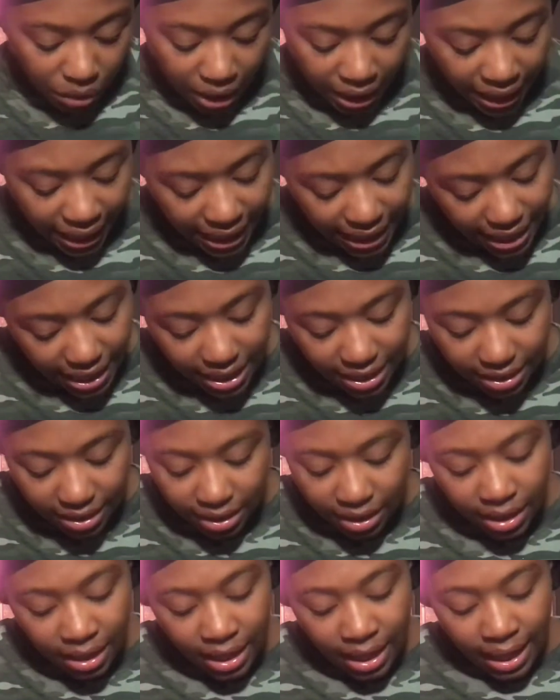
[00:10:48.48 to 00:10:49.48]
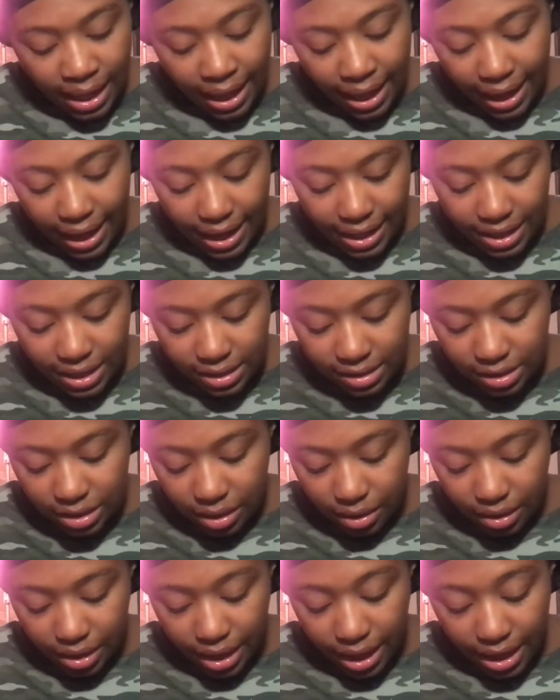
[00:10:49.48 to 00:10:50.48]
And and
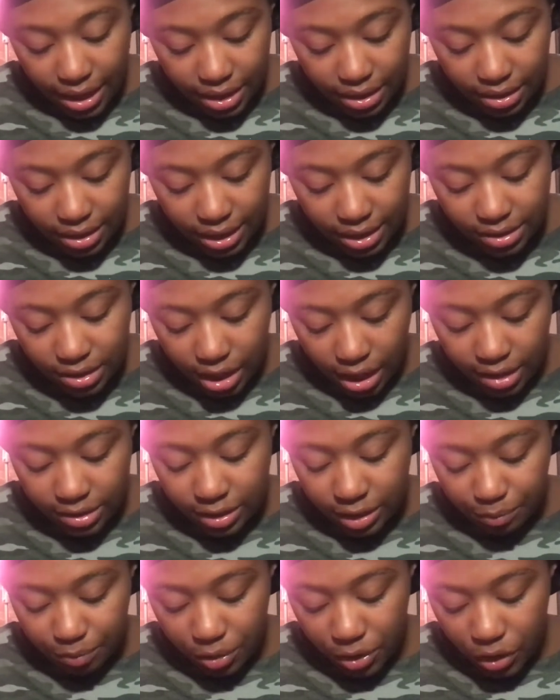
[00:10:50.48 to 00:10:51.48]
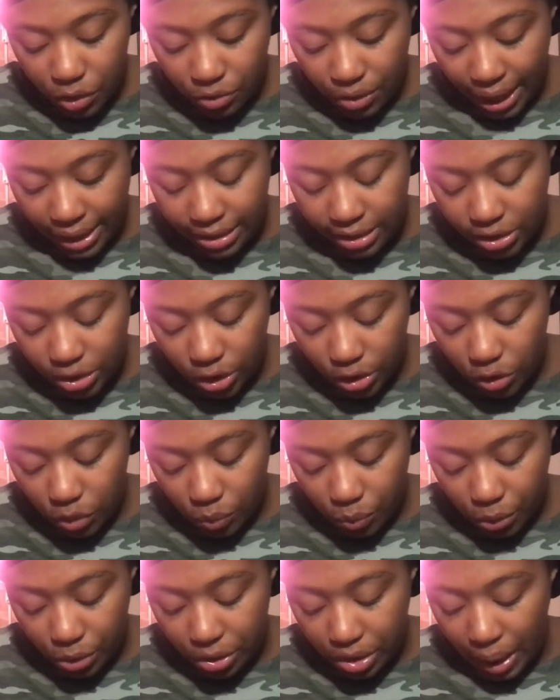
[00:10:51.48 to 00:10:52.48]
this on something you like to tell the
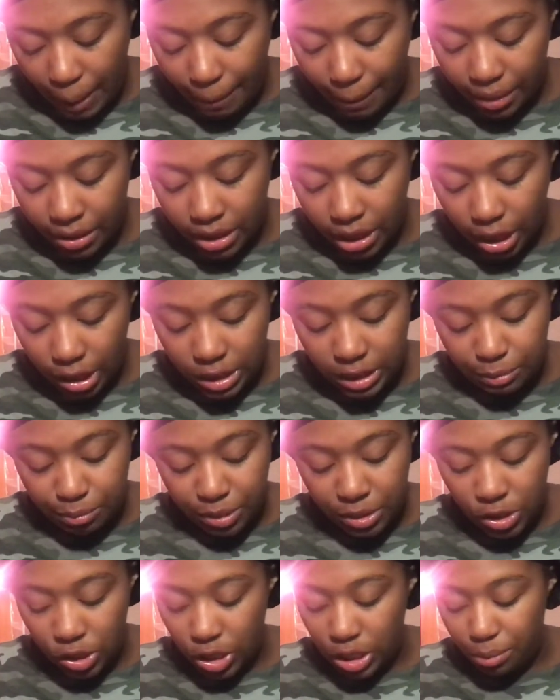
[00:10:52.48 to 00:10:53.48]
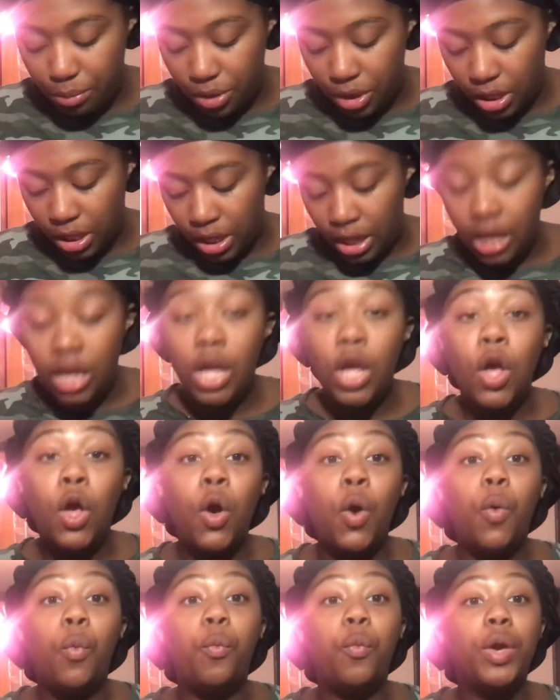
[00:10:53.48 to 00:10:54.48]
world about the LGBT
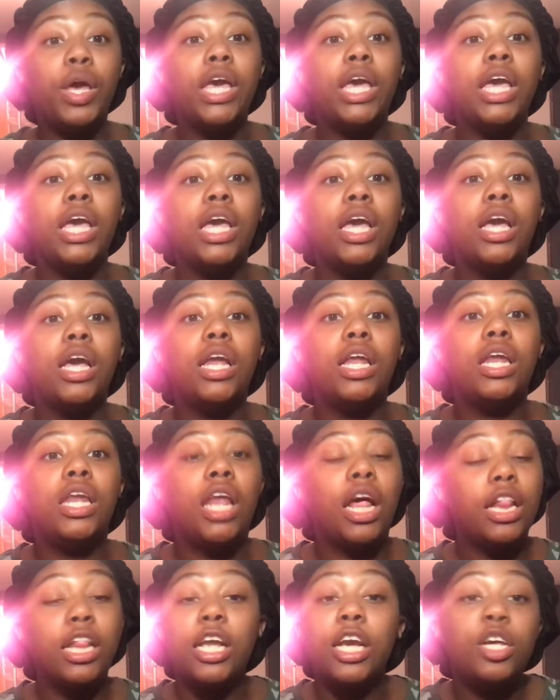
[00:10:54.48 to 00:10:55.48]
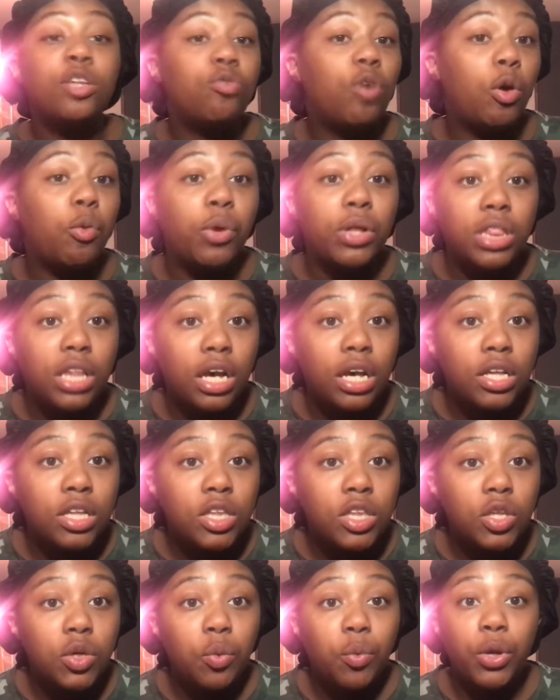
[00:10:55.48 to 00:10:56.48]
community. Nothing is wrong with us.
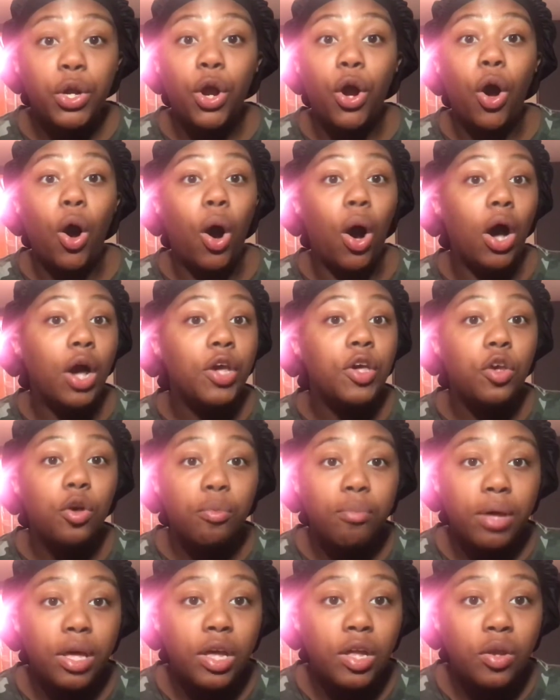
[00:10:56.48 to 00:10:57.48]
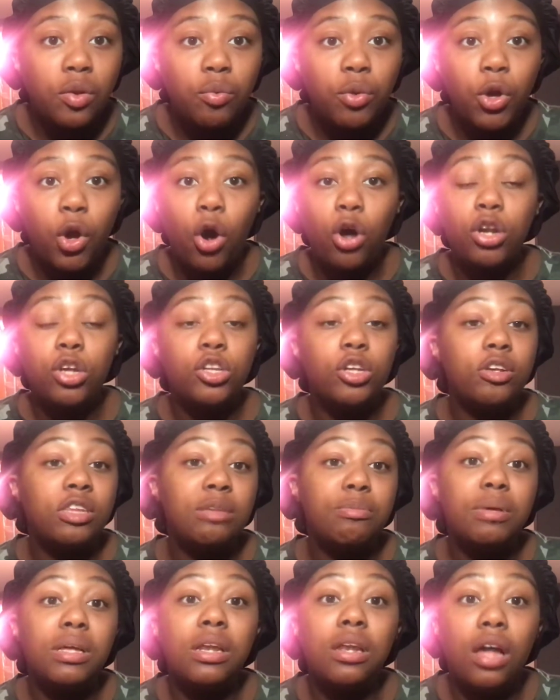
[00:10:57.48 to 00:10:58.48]
We are all human. We all deserve to
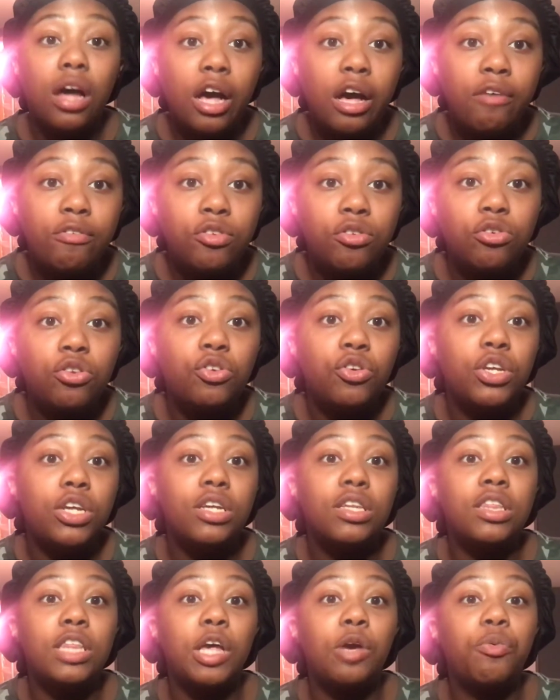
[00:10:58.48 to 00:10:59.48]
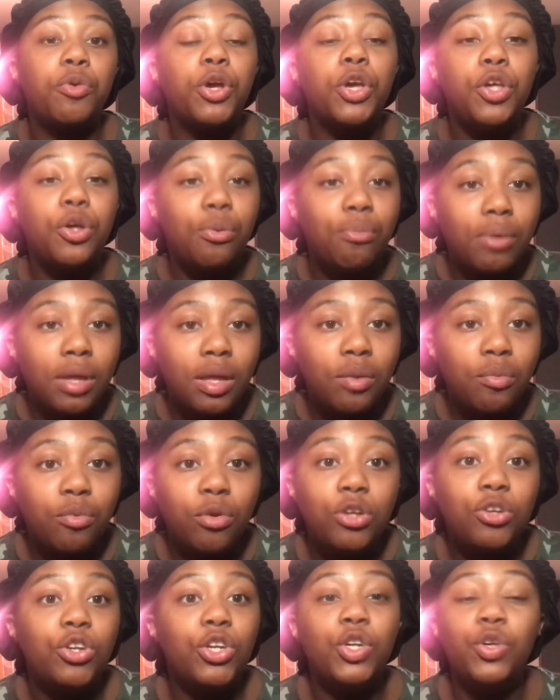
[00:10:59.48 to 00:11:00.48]
be loved. So treat us like we're human. We'll
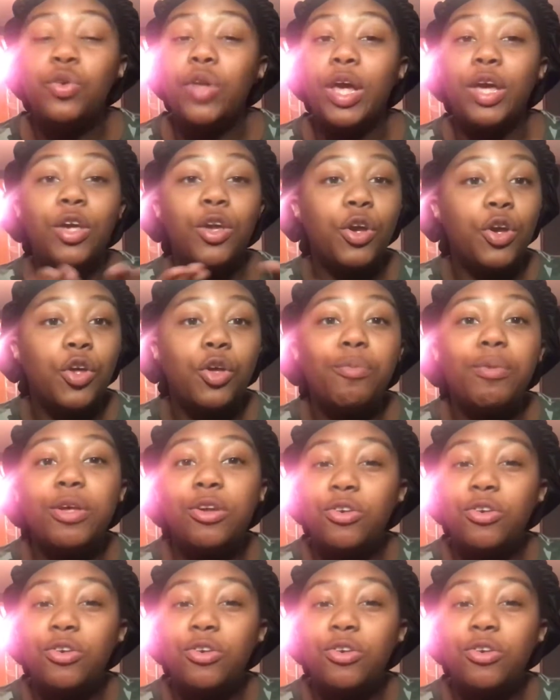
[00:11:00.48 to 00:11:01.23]
treat you like you're human.